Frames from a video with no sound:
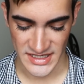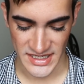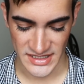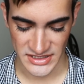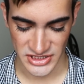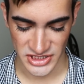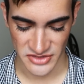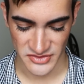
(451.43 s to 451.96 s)
I
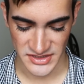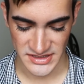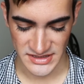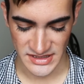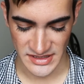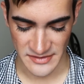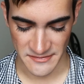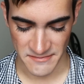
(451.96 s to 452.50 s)
guess she
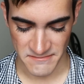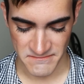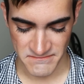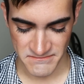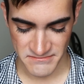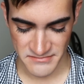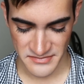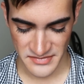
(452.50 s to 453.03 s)
was
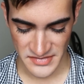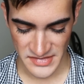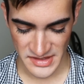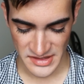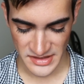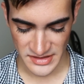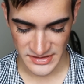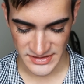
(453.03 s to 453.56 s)

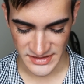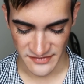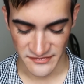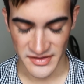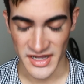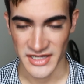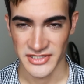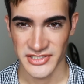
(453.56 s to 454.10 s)

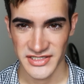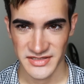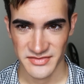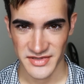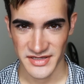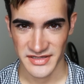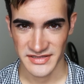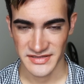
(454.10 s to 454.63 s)
self-conscious
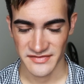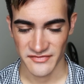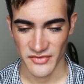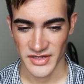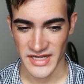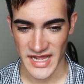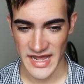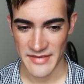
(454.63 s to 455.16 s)
because of
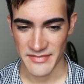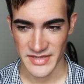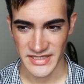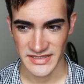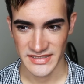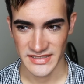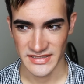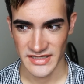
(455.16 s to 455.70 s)
what
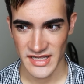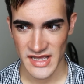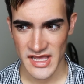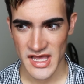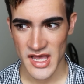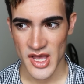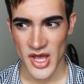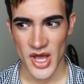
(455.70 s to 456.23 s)
happened. And
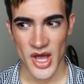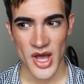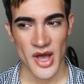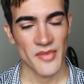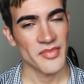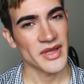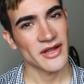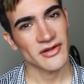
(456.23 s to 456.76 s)

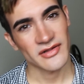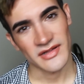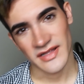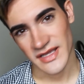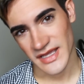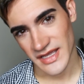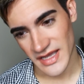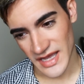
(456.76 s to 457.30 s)

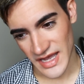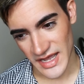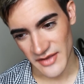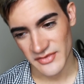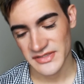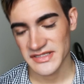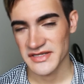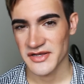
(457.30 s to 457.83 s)
apparently I
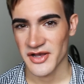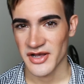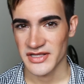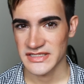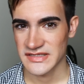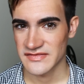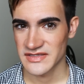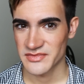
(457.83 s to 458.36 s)
was the
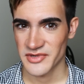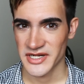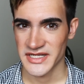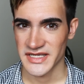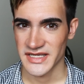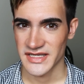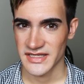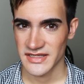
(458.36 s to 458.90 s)
cause of
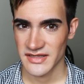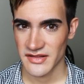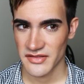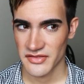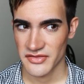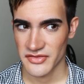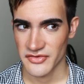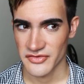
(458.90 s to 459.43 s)
spreading it
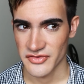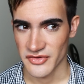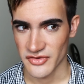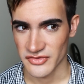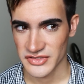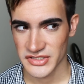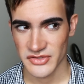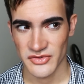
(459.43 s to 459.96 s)
through the
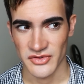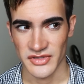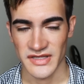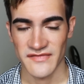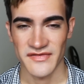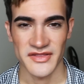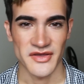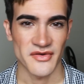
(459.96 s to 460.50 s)
whole school,
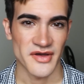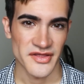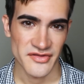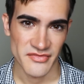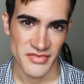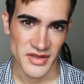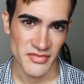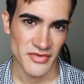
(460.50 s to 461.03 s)
even though
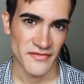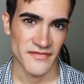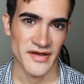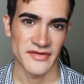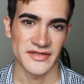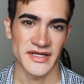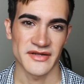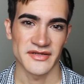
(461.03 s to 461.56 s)
other people
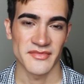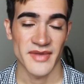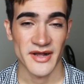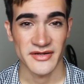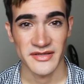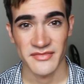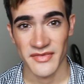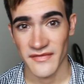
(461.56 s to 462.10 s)
found out
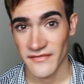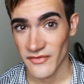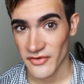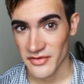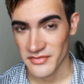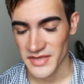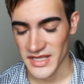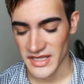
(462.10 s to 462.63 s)
about it
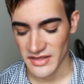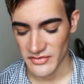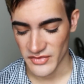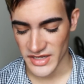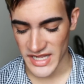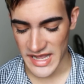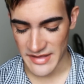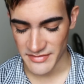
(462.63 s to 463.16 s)
before me and
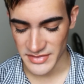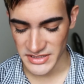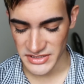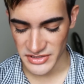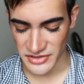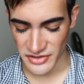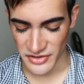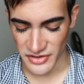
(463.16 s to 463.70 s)
what happened
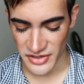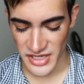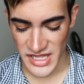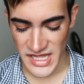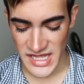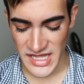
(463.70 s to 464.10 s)
to her.